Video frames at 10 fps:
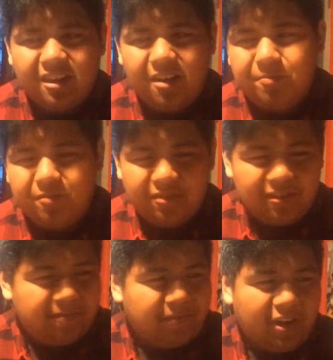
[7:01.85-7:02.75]
at
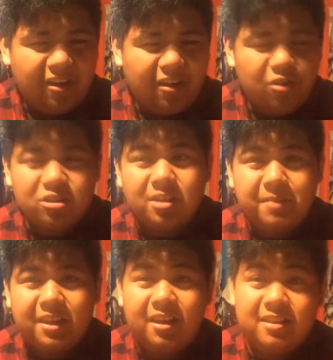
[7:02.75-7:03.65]
the far ocean,
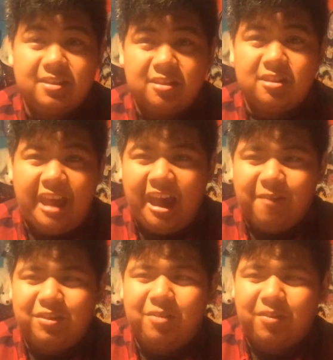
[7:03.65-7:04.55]
because
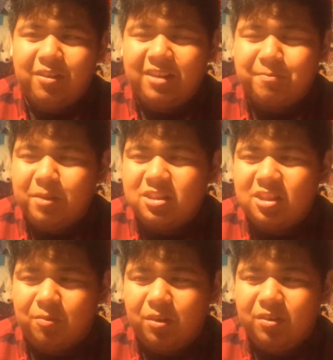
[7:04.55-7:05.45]
half the world, like
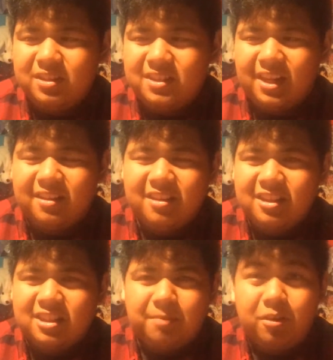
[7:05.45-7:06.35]
most of the world, is like
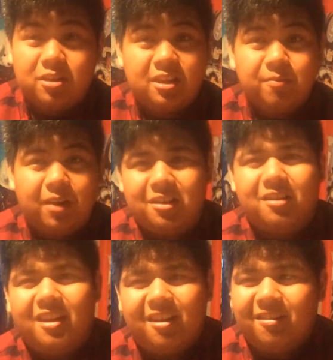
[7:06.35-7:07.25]
submerged in
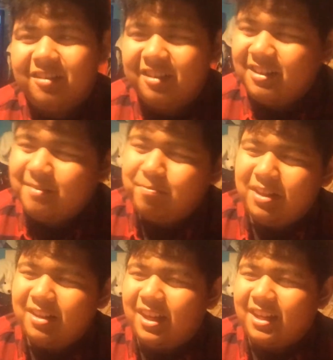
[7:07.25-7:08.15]
water now.
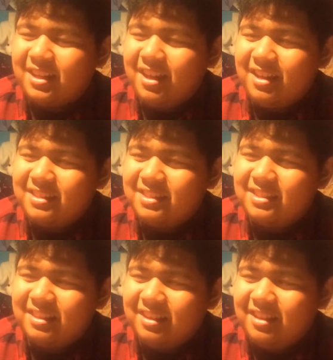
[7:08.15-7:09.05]
But I
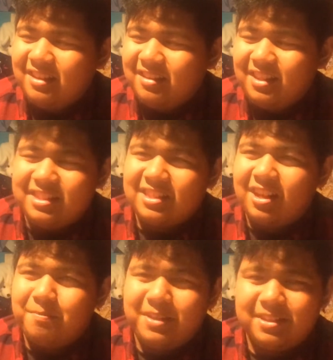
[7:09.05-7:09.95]
guess this is
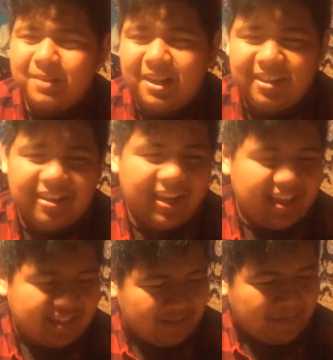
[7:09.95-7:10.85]
gonna be some kind of thing.
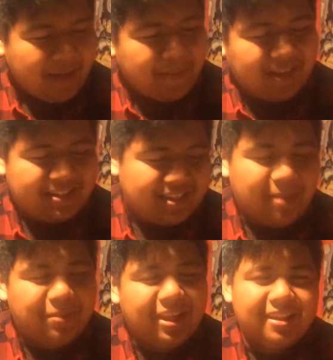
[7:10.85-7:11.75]
Okay, so my hypothesis,
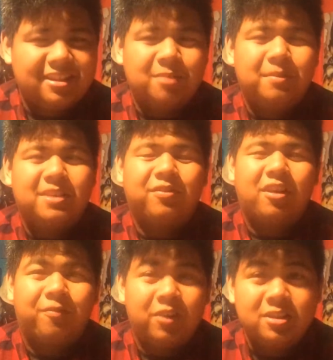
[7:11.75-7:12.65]
I'm thinking this too much
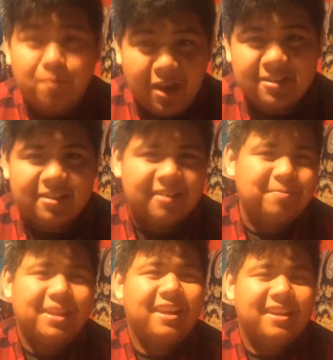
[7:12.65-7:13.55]
for a first impression,
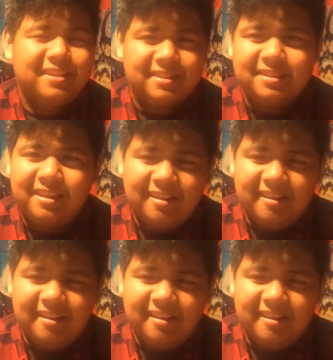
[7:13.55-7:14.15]
because